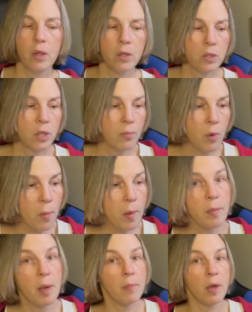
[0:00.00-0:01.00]
to the moment
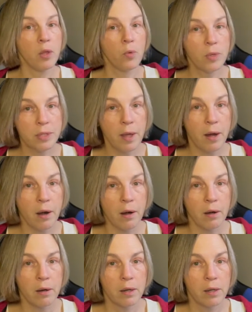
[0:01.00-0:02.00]
my mother was
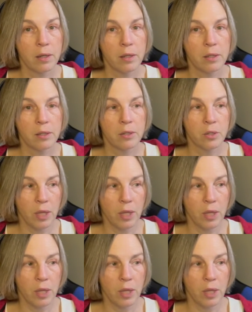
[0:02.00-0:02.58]
there to